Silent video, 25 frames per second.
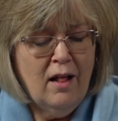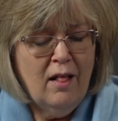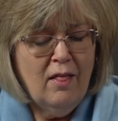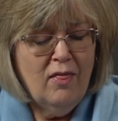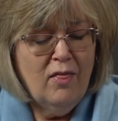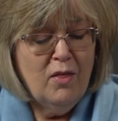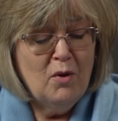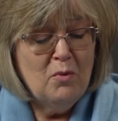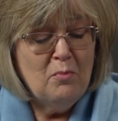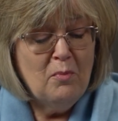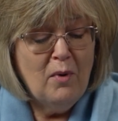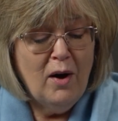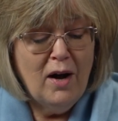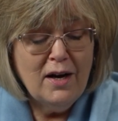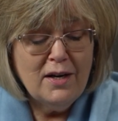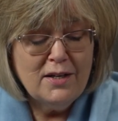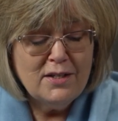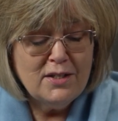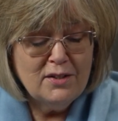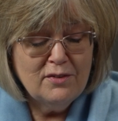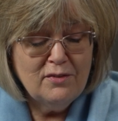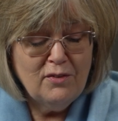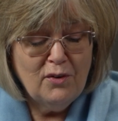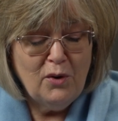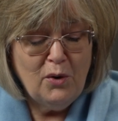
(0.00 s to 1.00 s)
The
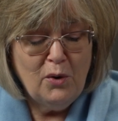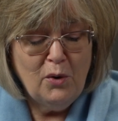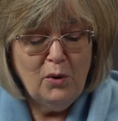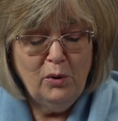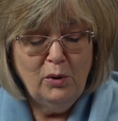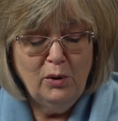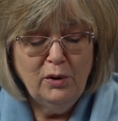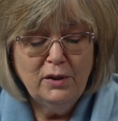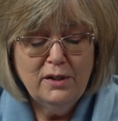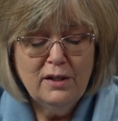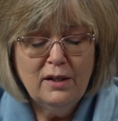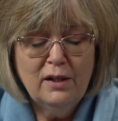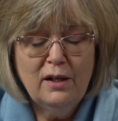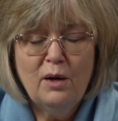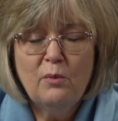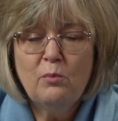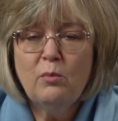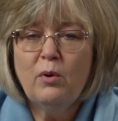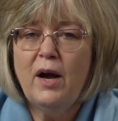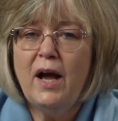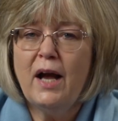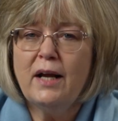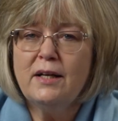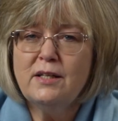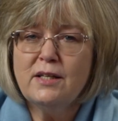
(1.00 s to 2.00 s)
monks of old
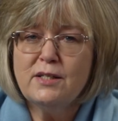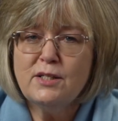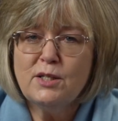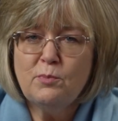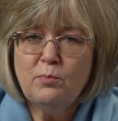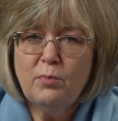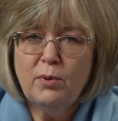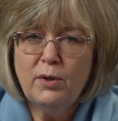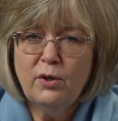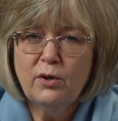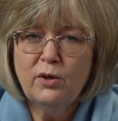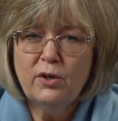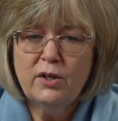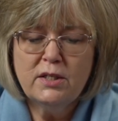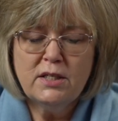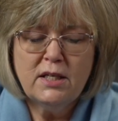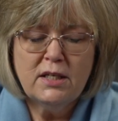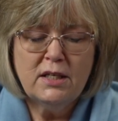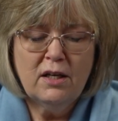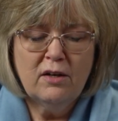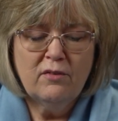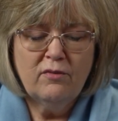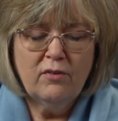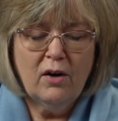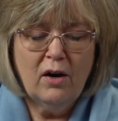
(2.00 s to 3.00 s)
practiced
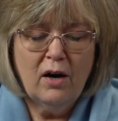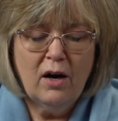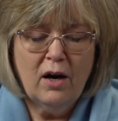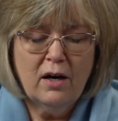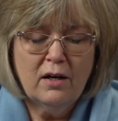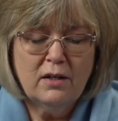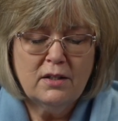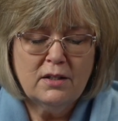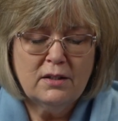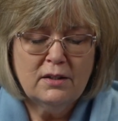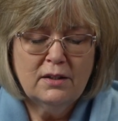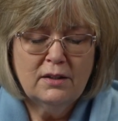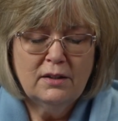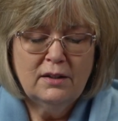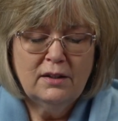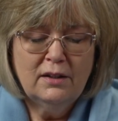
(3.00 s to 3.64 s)
purity of heart